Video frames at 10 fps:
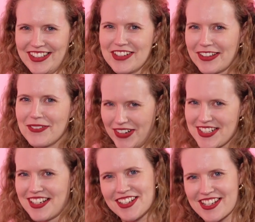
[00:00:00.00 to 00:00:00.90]
literally won't
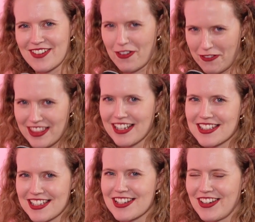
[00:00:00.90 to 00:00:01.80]
touch stuff if he thinks
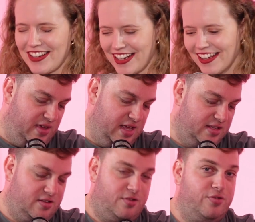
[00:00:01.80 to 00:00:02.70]
it's dirty.
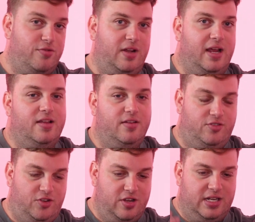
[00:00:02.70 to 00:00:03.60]
gets like
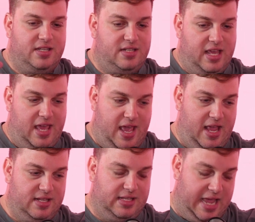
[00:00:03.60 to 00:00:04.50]
dirty, sticky
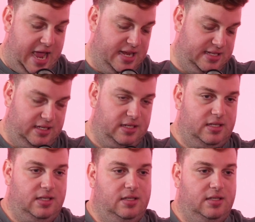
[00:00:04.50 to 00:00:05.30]
hands, he hates it.